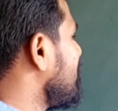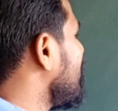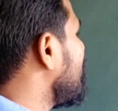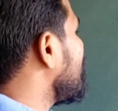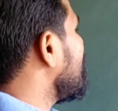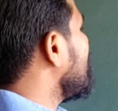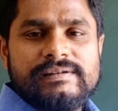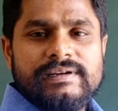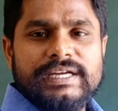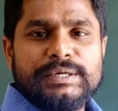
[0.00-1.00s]

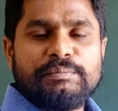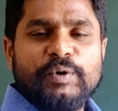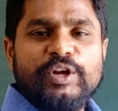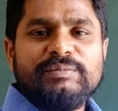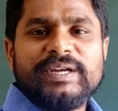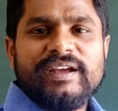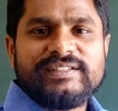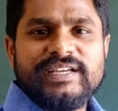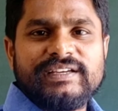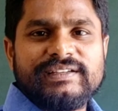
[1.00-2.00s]
where it
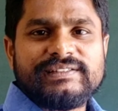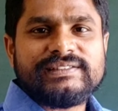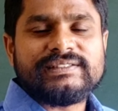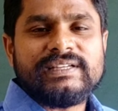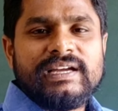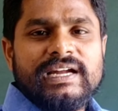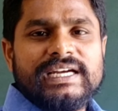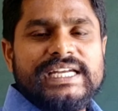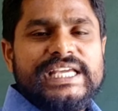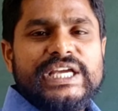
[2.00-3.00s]
polymerizes
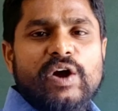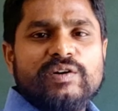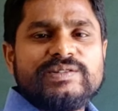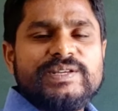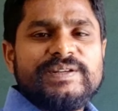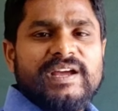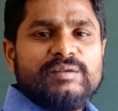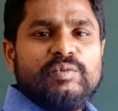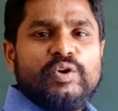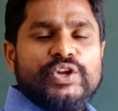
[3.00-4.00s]

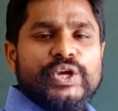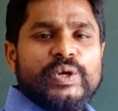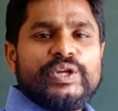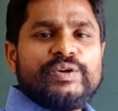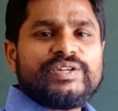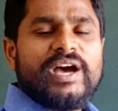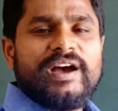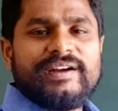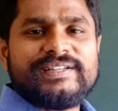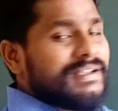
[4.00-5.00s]

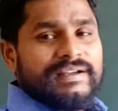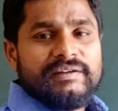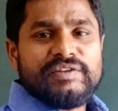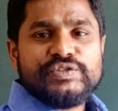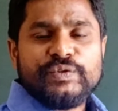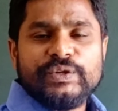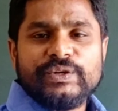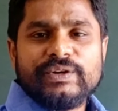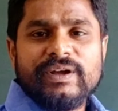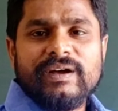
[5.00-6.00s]
deoxyribonucleotides which
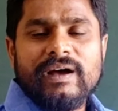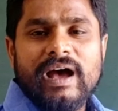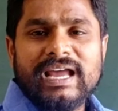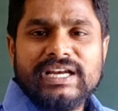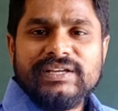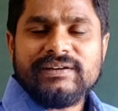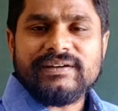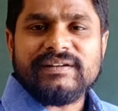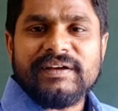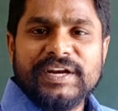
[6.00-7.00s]
were
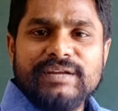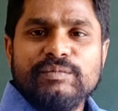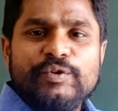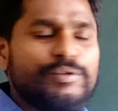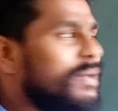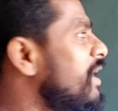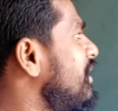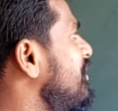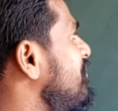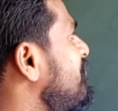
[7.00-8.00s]
earlier removed by
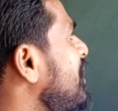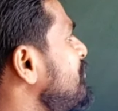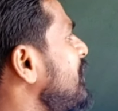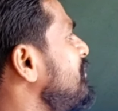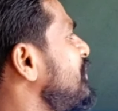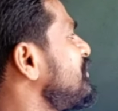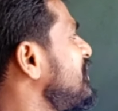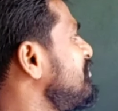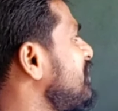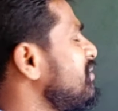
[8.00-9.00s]
5' to
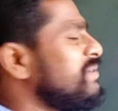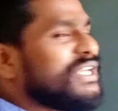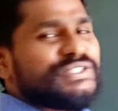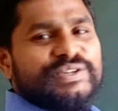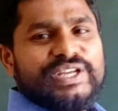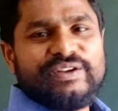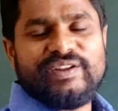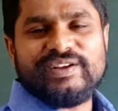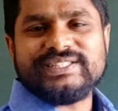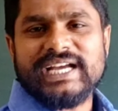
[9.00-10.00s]
3'
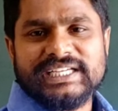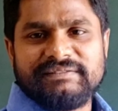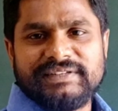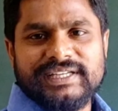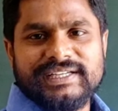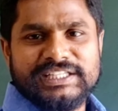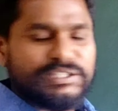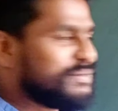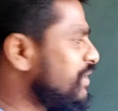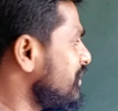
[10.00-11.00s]
exonuclease activity.
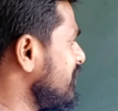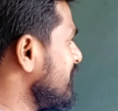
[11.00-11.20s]
Nothing but